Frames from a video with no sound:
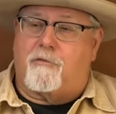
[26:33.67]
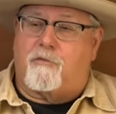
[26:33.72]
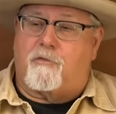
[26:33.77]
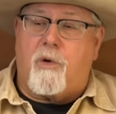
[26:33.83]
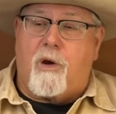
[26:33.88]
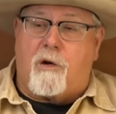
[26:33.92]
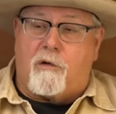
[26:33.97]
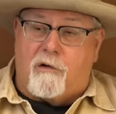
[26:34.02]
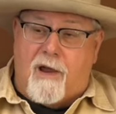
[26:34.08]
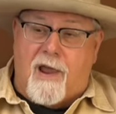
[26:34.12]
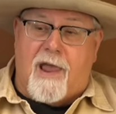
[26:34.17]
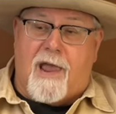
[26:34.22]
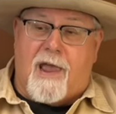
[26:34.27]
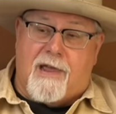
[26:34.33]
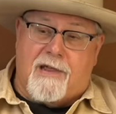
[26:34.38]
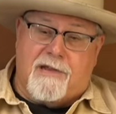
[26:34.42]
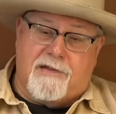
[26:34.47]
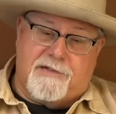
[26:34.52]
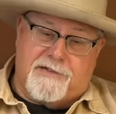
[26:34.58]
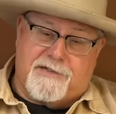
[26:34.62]

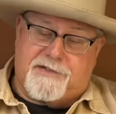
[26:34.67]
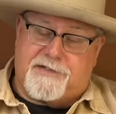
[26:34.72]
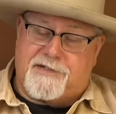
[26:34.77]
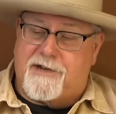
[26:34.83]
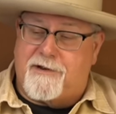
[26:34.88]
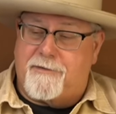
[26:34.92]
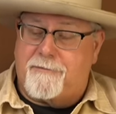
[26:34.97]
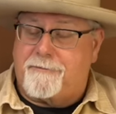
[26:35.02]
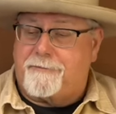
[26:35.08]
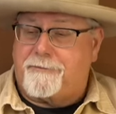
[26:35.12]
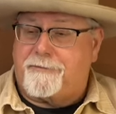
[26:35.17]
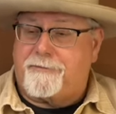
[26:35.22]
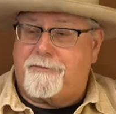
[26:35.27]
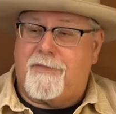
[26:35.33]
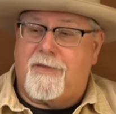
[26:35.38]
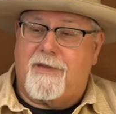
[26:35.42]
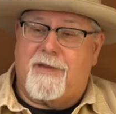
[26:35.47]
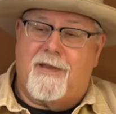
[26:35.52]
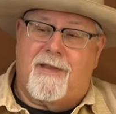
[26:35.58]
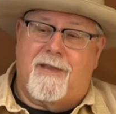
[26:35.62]
Whereas
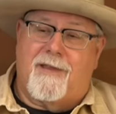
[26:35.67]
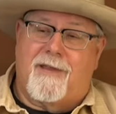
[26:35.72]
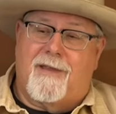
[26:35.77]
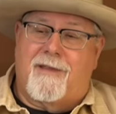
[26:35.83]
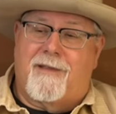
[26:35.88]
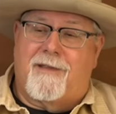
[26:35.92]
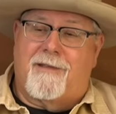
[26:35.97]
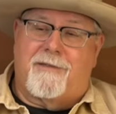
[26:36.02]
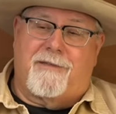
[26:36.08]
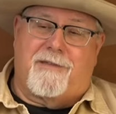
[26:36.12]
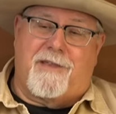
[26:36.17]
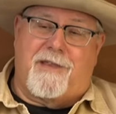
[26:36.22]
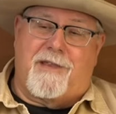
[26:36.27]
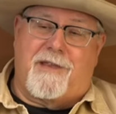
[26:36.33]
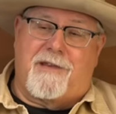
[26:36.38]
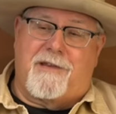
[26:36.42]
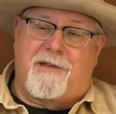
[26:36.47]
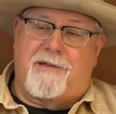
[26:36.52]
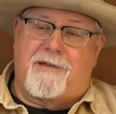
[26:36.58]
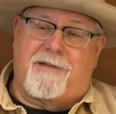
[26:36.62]

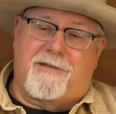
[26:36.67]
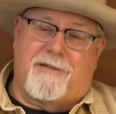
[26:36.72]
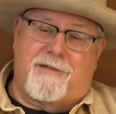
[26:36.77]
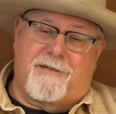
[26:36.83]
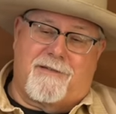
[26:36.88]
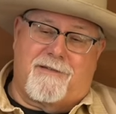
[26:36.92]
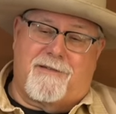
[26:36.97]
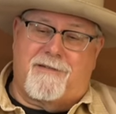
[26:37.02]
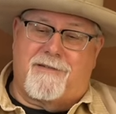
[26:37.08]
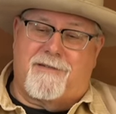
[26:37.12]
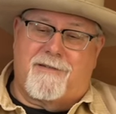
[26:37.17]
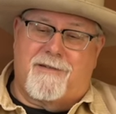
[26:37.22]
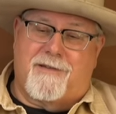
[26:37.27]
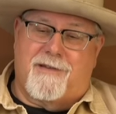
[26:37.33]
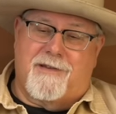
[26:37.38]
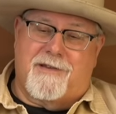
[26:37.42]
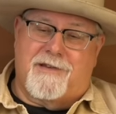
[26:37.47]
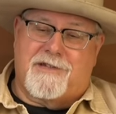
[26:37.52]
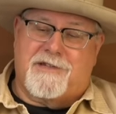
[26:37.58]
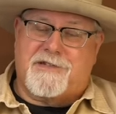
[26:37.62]
the
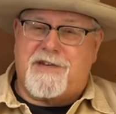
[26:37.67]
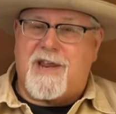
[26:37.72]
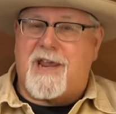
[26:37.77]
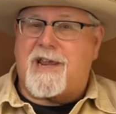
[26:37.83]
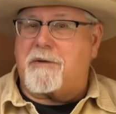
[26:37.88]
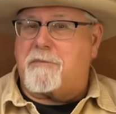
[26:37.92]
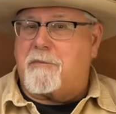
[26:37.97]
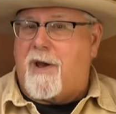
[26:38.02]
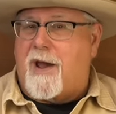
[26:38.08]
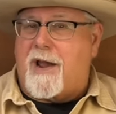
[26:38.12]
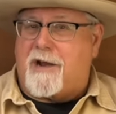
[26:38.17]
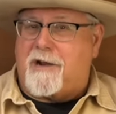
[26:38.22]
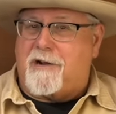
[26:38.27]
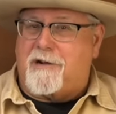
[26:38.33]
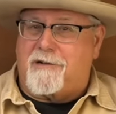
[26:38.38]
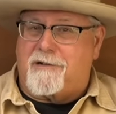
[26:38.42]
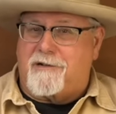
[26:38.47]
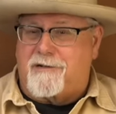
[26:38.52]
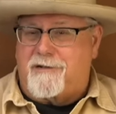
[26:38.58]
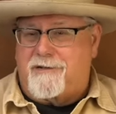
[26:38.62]
second
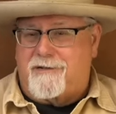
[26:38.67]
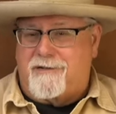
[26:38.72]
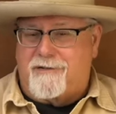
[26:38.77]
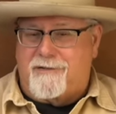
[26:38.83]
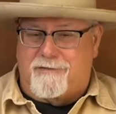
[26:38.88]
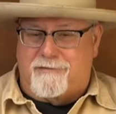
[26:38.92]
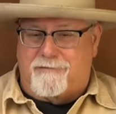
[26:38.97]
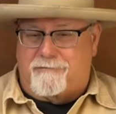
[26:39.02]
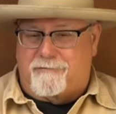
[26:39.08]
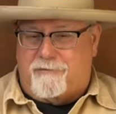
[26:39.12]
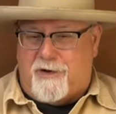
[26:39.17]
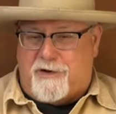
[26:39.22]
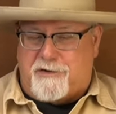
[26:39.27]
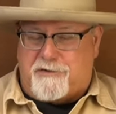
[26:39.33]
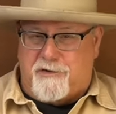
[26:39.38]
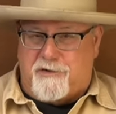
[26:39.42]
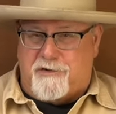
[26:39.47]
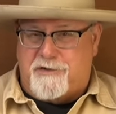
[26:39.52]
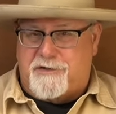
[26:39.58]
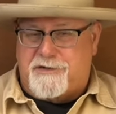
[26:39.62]
model
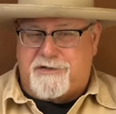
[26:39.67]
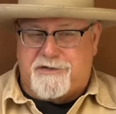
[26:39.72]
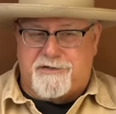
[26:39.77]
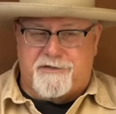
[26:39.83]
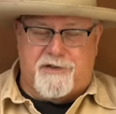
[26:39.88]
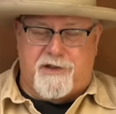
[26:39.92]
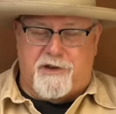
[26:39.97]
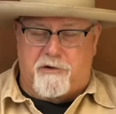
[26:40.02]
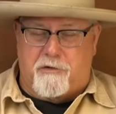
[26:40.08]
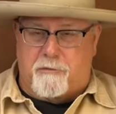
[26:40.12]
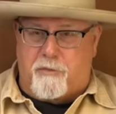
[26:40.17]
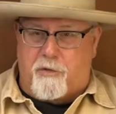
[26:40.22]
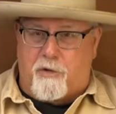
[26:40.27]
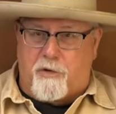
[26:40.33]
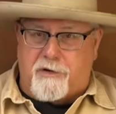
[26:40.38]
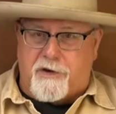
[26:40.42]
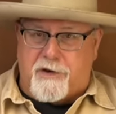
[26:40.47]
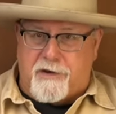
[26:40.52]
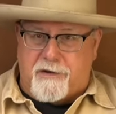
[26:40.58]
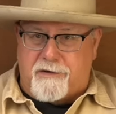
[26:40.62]
Richards, the
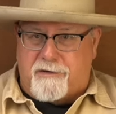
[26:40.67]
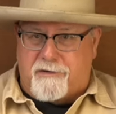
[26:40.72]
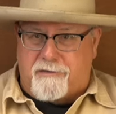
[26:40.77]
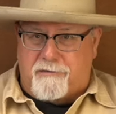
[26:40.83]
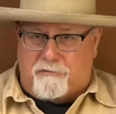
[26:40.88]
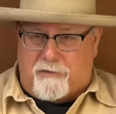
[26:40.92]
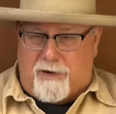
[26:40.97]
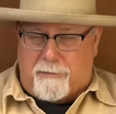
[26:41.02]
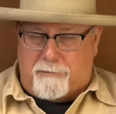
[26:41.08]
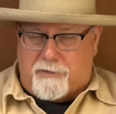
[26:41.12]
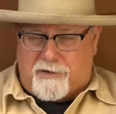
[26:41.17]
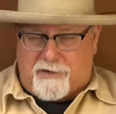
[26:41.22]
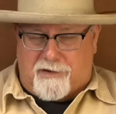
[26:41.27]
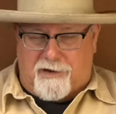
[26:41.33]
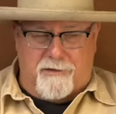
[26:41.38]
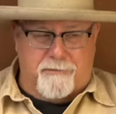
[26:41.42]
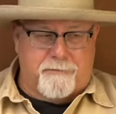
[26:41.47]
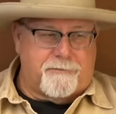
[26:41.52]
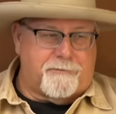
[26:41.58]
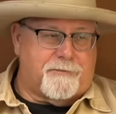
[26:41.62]
Uberti
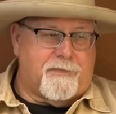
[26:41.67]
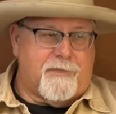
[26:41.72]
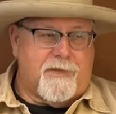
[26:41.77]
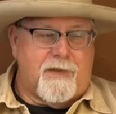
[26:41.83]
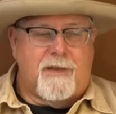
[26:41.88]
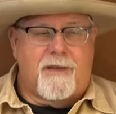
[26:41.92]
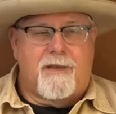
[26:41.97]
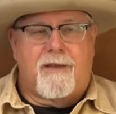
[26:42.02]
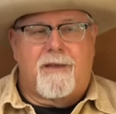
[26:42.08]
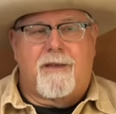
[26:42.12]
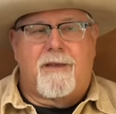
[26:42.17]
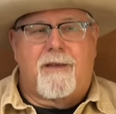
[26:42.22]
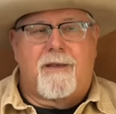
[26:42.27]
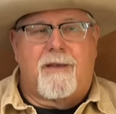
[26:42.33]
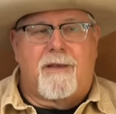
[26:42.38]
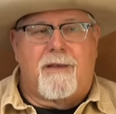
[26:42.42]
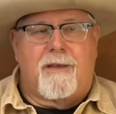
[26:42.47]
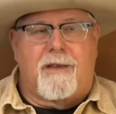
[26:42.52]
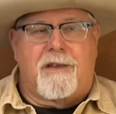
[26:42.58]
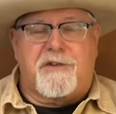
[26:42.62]
replica,
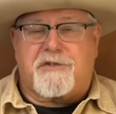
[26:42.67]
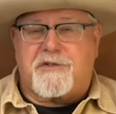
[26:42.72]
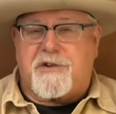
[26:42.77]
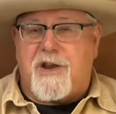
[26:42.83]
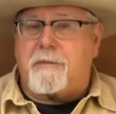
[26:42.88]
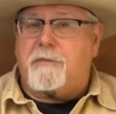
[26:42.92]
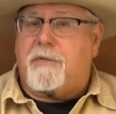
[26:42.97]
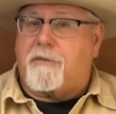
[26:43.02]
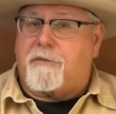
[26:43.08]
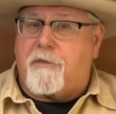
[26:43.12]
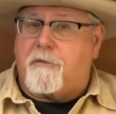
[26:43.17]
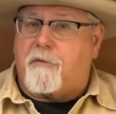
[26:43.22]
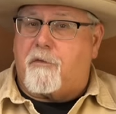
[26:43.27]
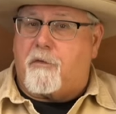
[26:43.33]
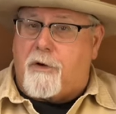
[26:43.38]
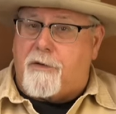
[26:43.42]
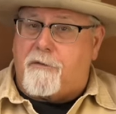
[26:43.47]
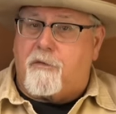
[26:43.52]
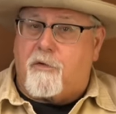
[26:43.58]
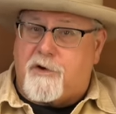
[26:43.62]
is chambered for
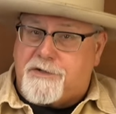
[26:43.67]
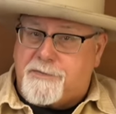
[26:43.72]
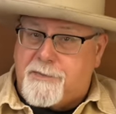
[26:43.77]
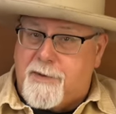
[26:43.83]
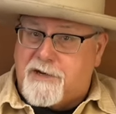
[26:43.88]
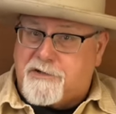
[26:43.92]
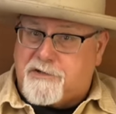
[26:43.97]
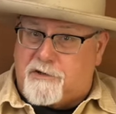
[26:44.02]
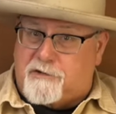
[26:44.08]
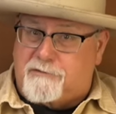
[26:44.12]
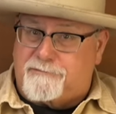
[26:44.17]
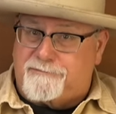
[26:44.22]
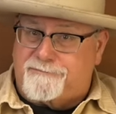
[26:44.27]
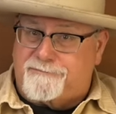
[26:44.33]
44 Special.